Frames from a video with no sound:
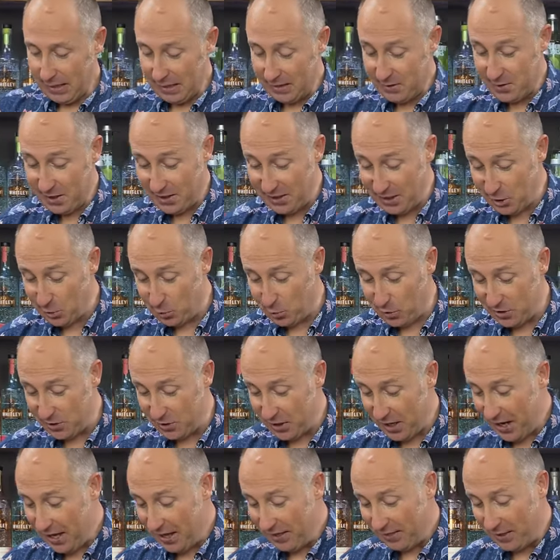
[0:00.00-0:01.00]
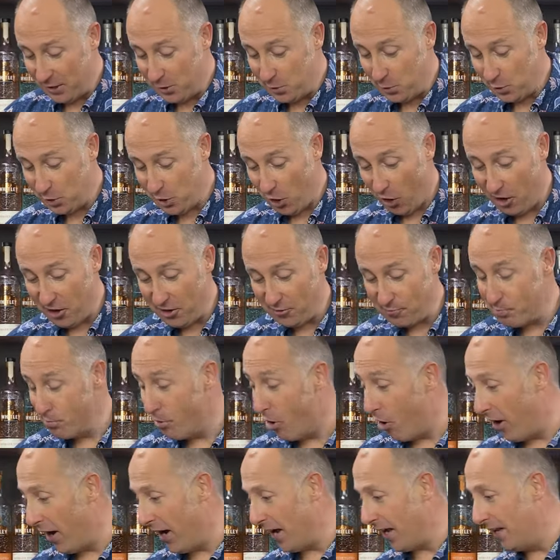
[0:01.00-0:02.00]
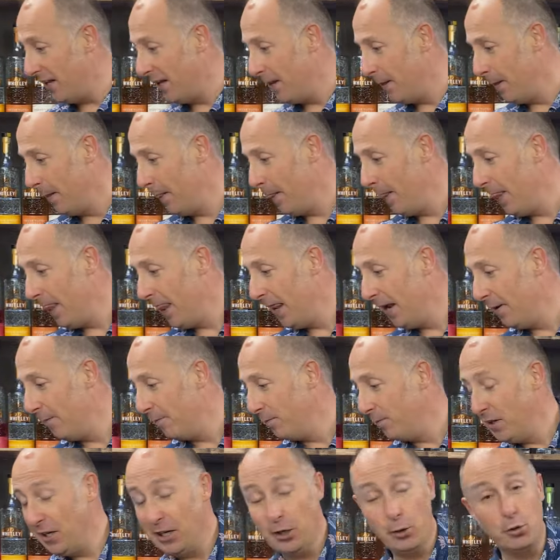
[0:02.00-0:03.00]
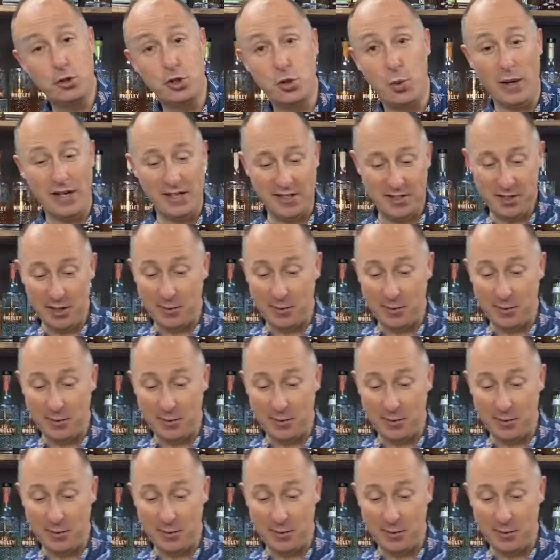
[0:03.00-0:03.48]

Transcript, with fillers: So this was this was kind of my little twist.